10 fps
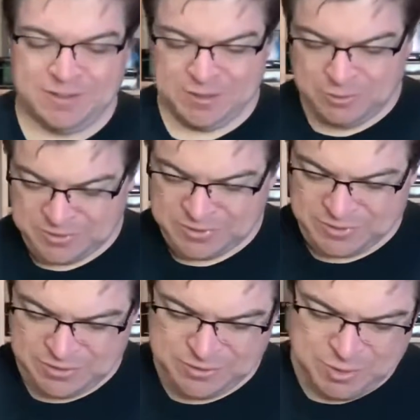What's this?
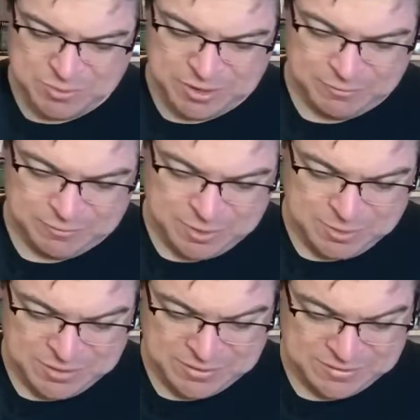There's something like
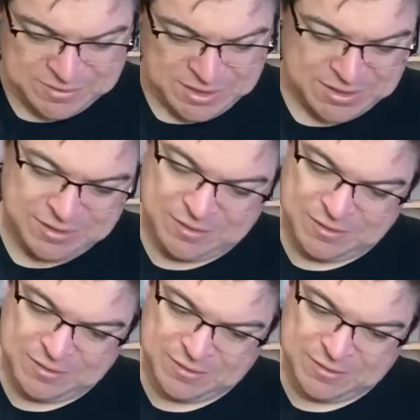coming out the side here.